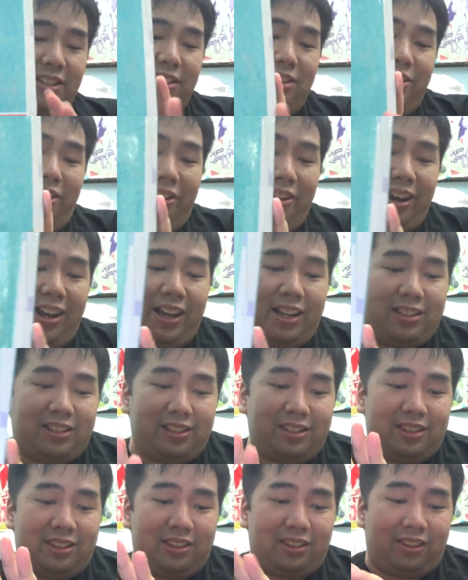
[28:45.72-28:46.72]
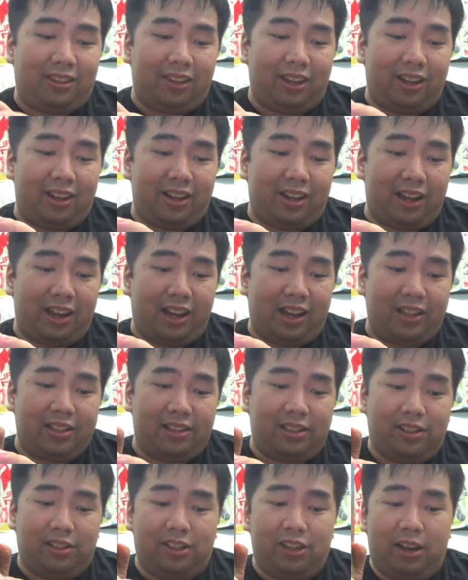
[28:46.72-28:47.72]
not as thick
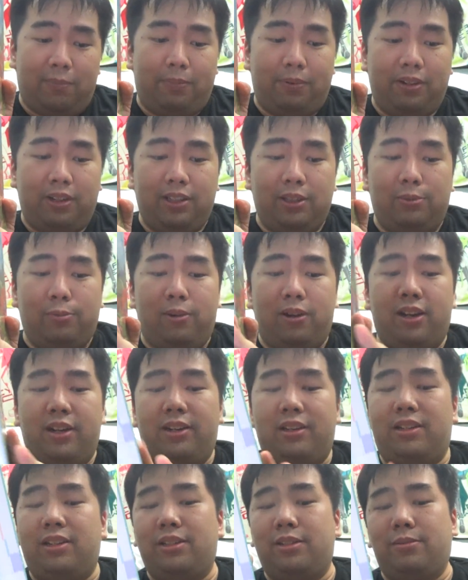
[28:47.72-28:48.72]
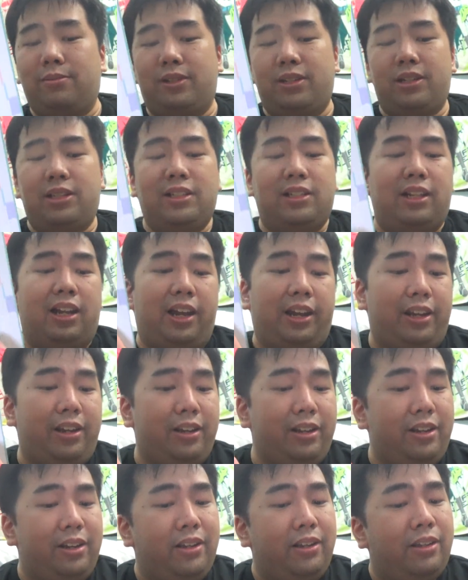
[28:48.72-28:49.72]
as the Japanese one. This one is like
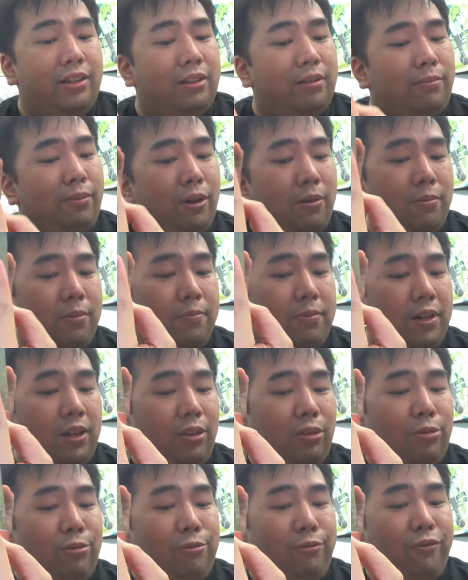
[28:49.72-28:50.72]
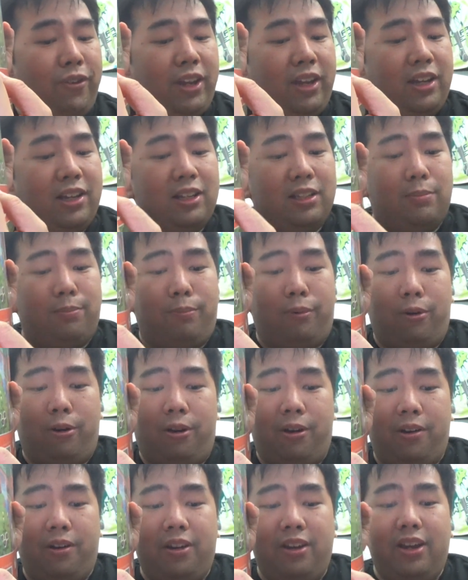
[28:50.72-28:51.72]
probably two fingers
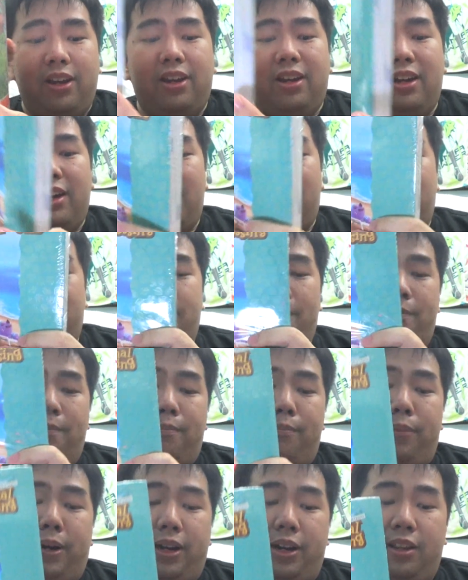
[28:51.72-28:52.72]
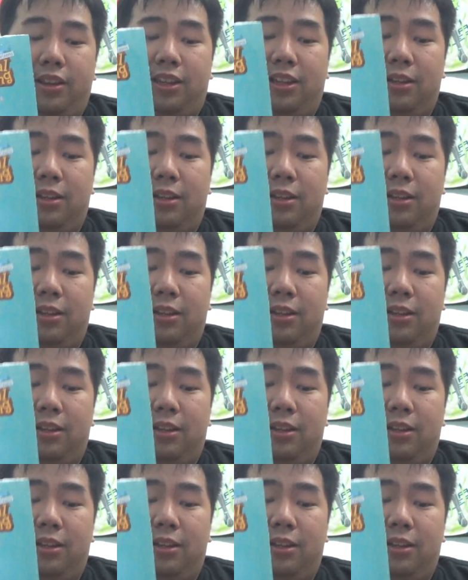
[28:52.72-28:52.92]
broad, um, but in